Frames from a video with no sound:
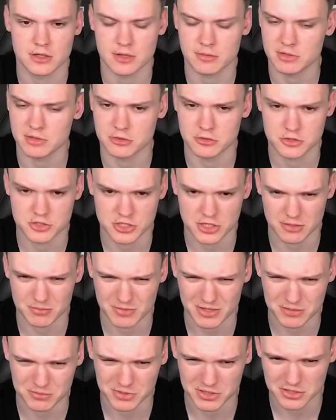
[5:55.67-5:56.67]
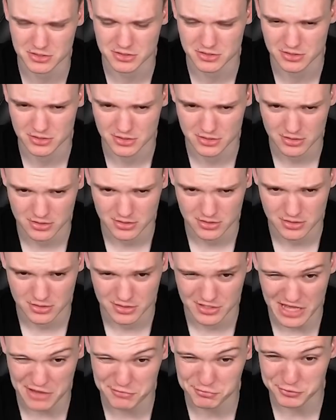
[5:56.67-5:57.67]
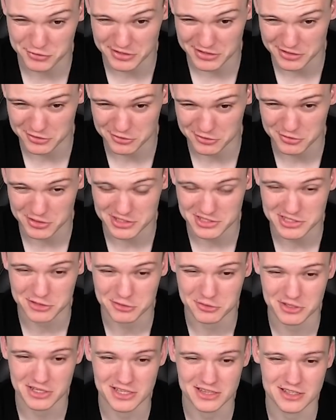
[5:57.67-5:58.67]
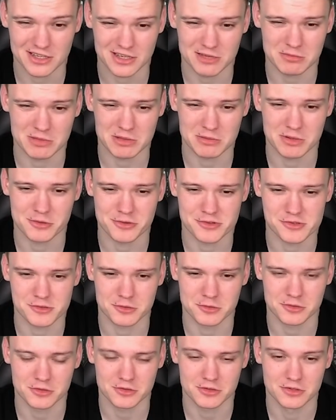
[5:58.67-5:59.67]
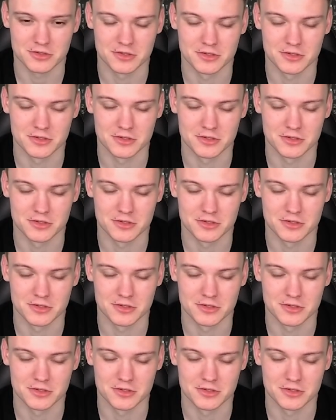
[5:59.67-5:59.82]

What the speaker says: I mean, not checkmate, but I put an annoying check on E3. Maybe I was wrong.